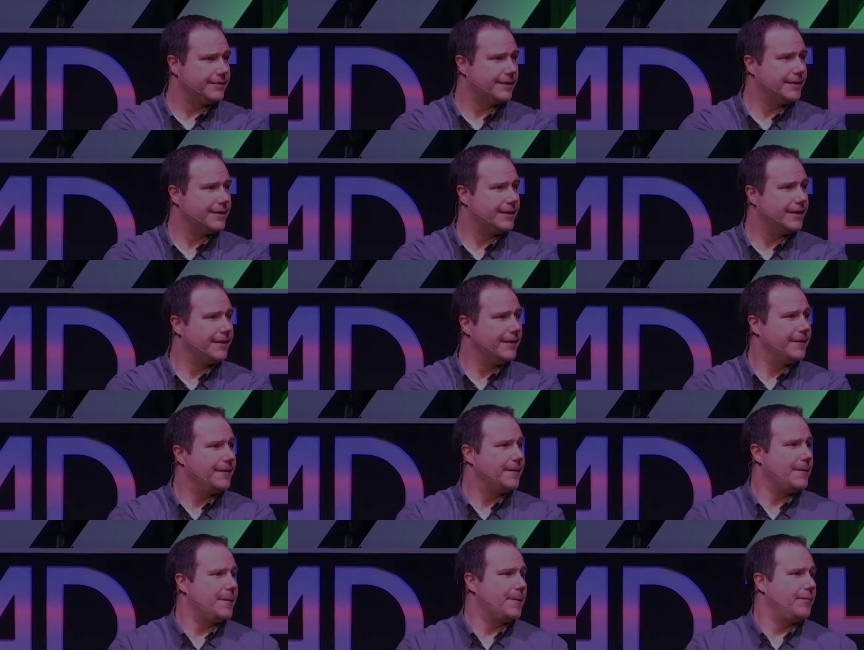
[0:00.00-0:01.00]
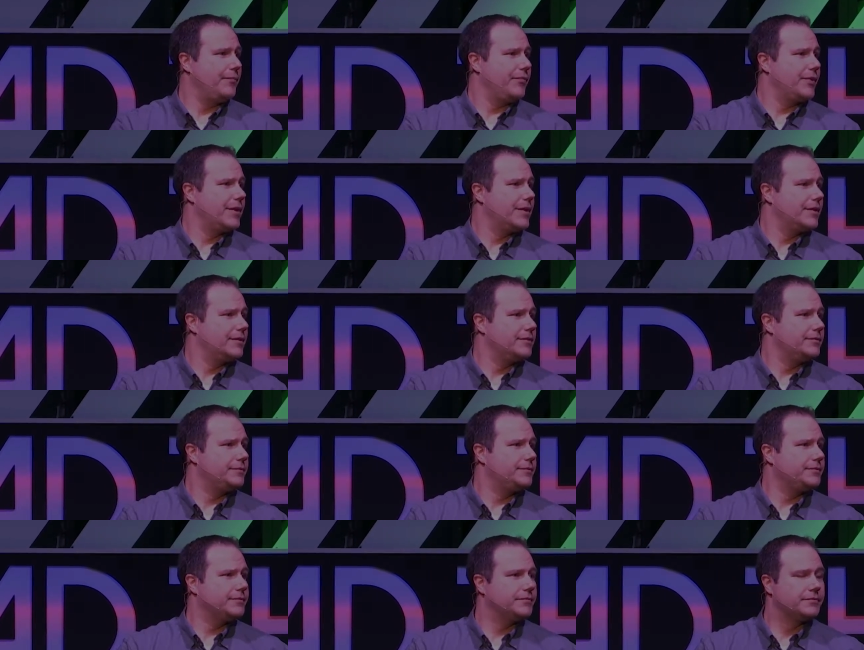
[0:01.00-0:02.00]

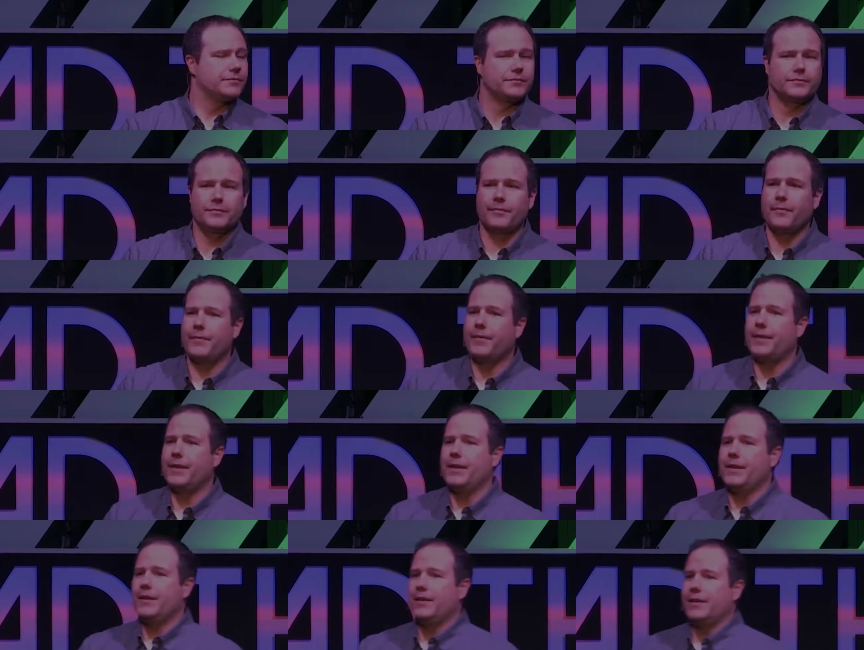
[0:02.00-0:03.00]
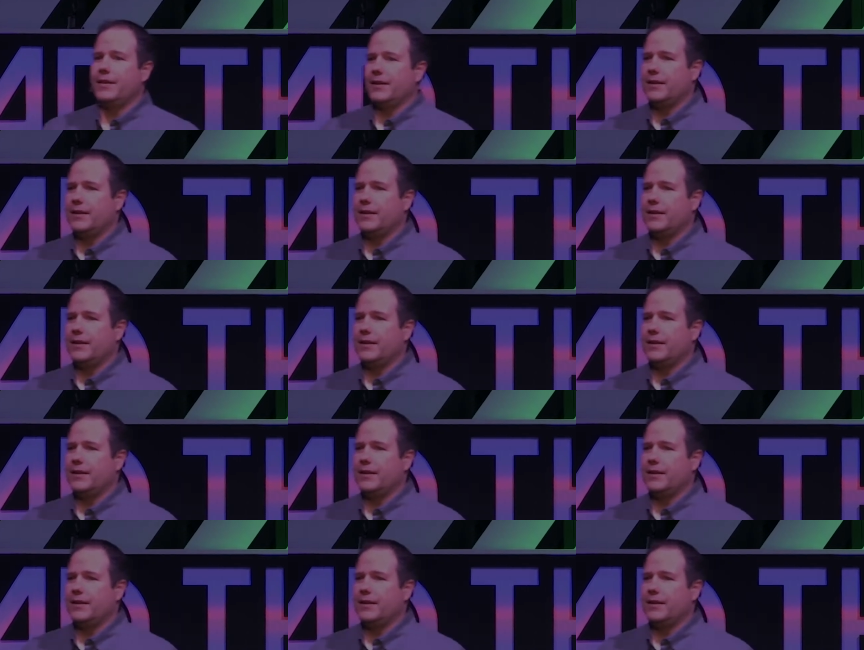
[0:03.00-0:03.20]
Nobody speaks.